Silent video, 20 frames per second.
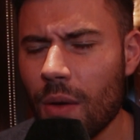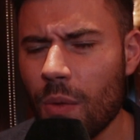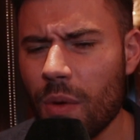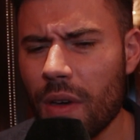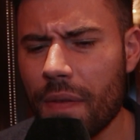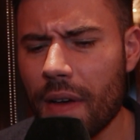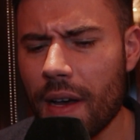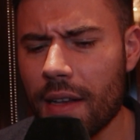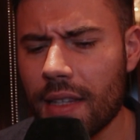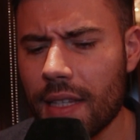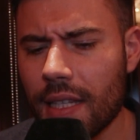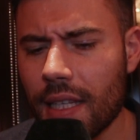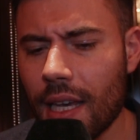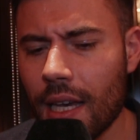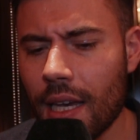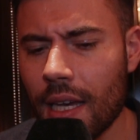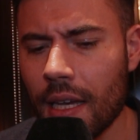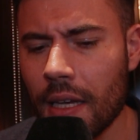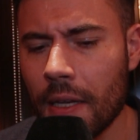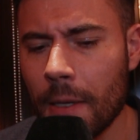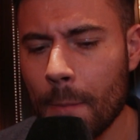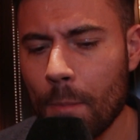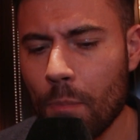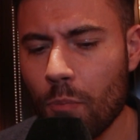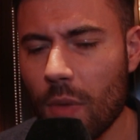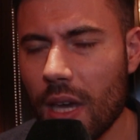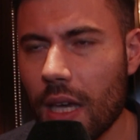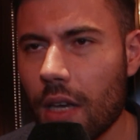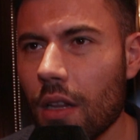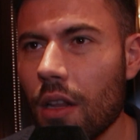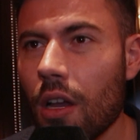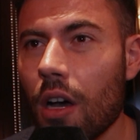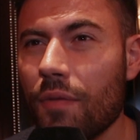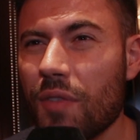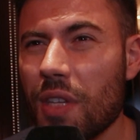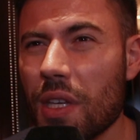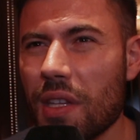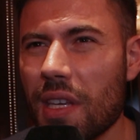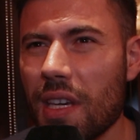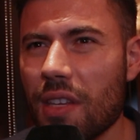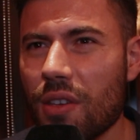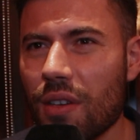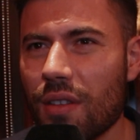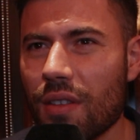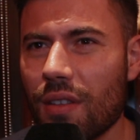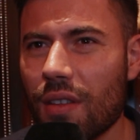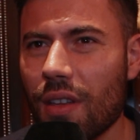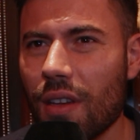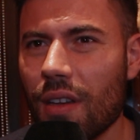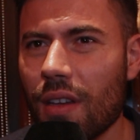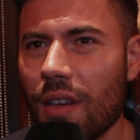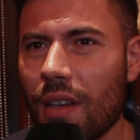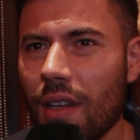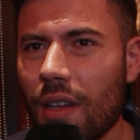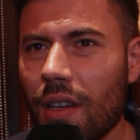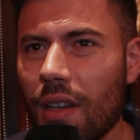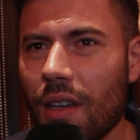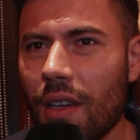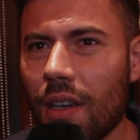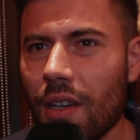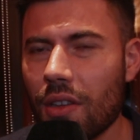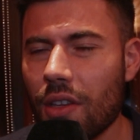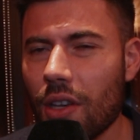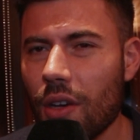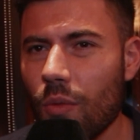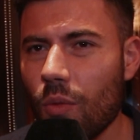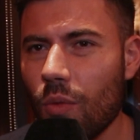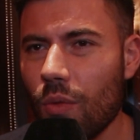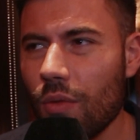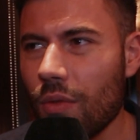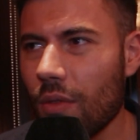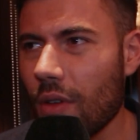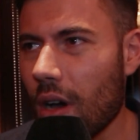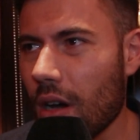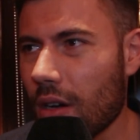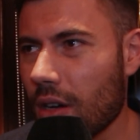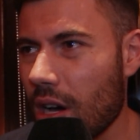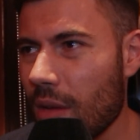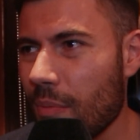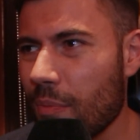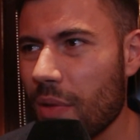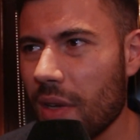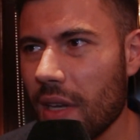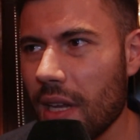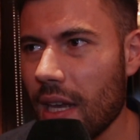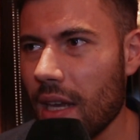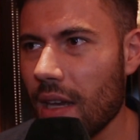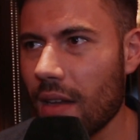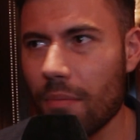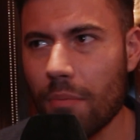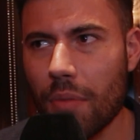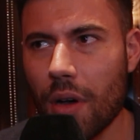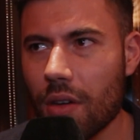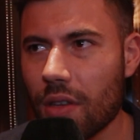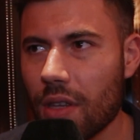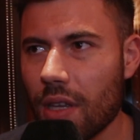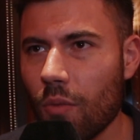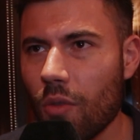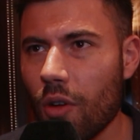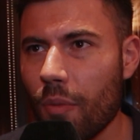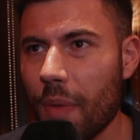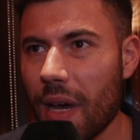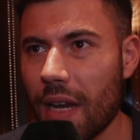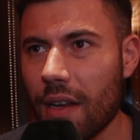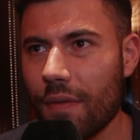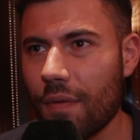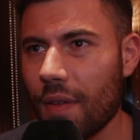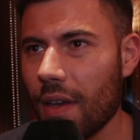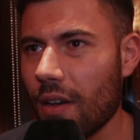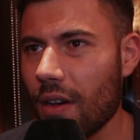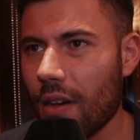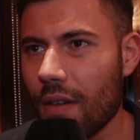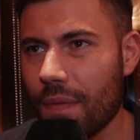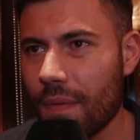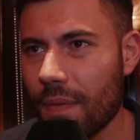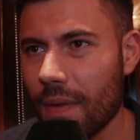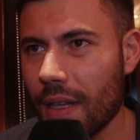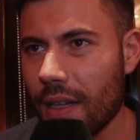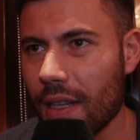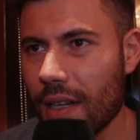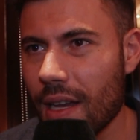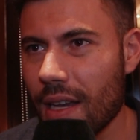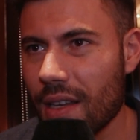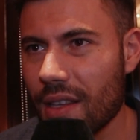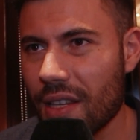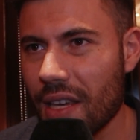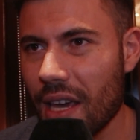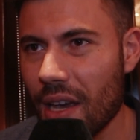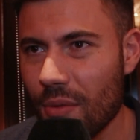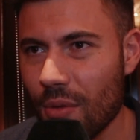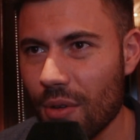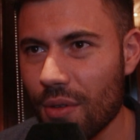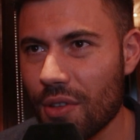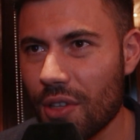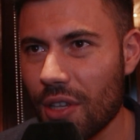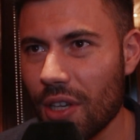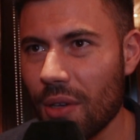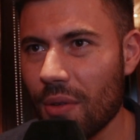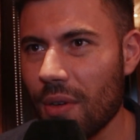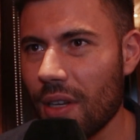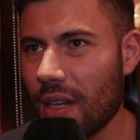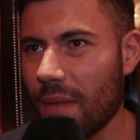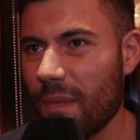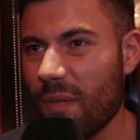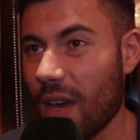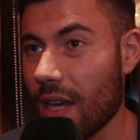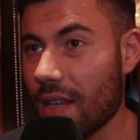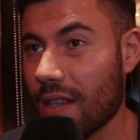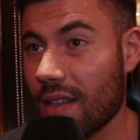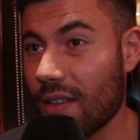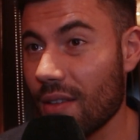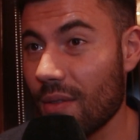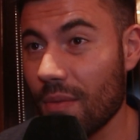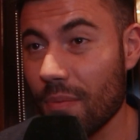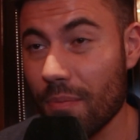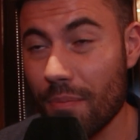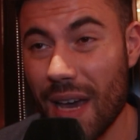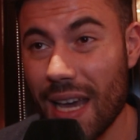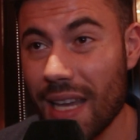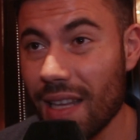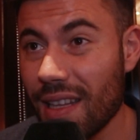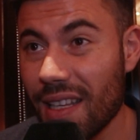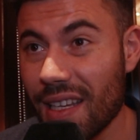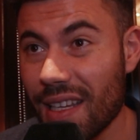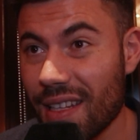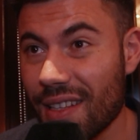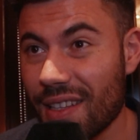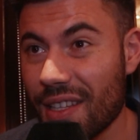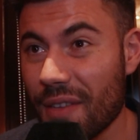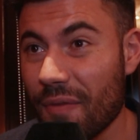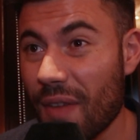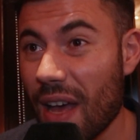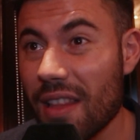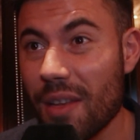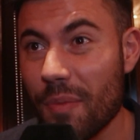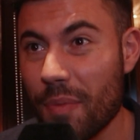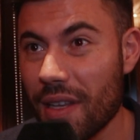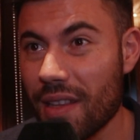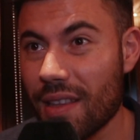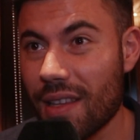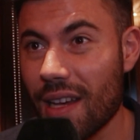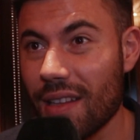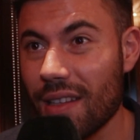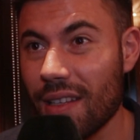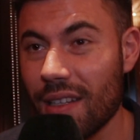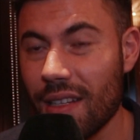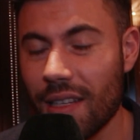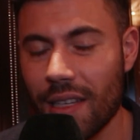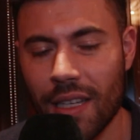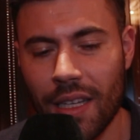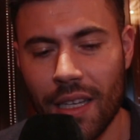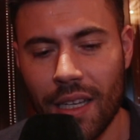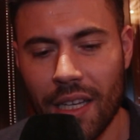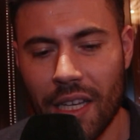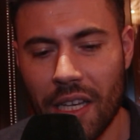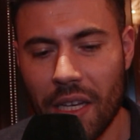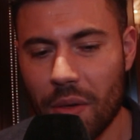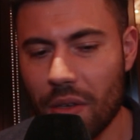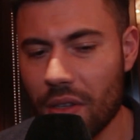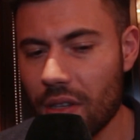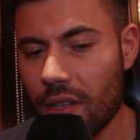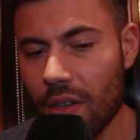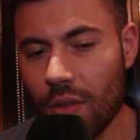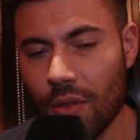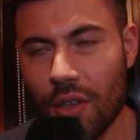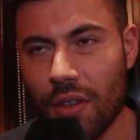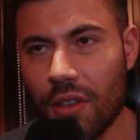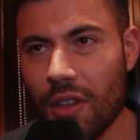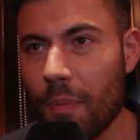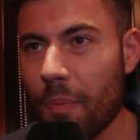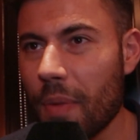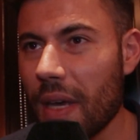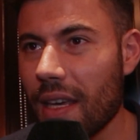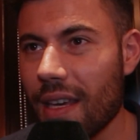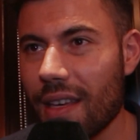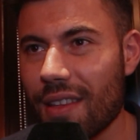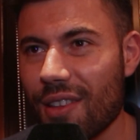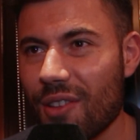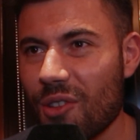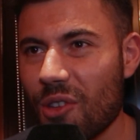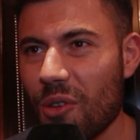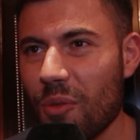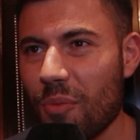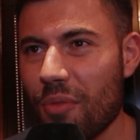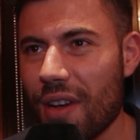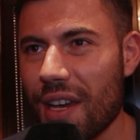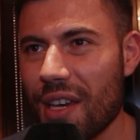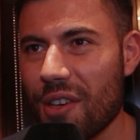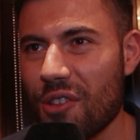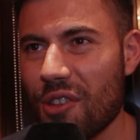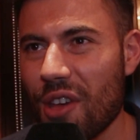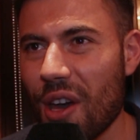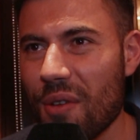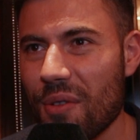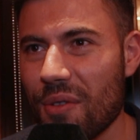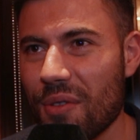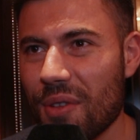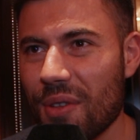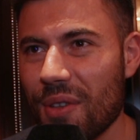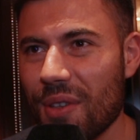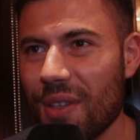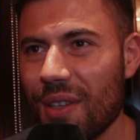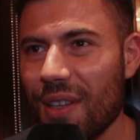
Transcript: We've had to make a lot of decisions that that our company and boxing will benefit off in the next year or two, and invest mainly in developing talent. We've still done the biggest two British shows